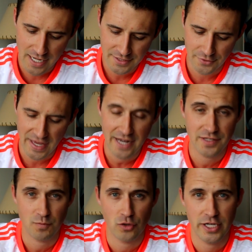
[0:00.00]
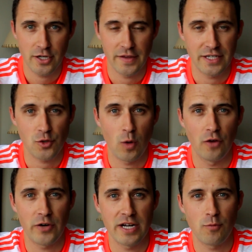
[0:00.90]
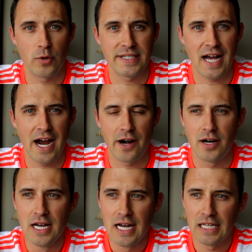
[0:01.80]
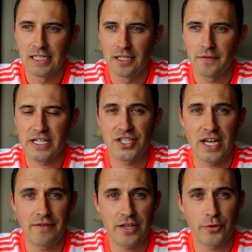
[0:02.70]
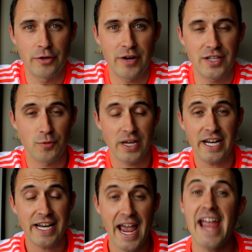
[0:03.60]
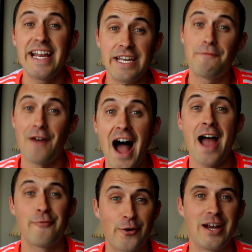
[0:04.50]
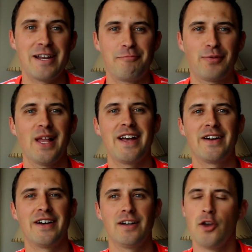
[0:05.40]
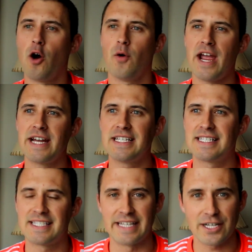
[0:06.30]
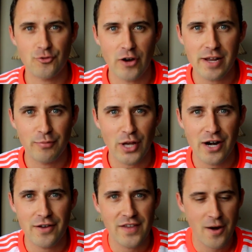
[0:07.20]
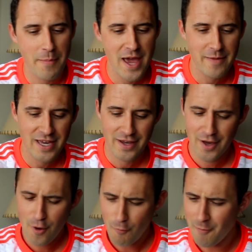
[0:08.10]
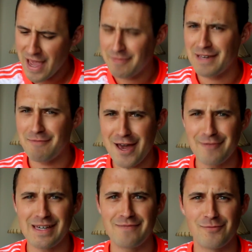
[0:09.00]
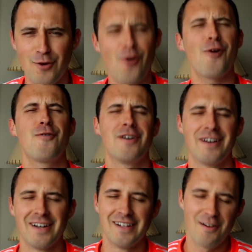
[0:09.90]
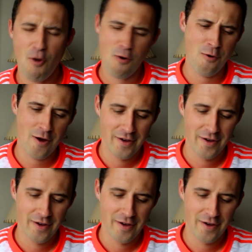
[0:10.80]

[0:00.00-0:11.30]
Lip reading: So that is pretty good. That's 12 rating points higher. Halilovic, 73 rated. So we're getting an 85 rated player. No, 86 rated player in there, baby. Maybe, baby. Ooh, ooh.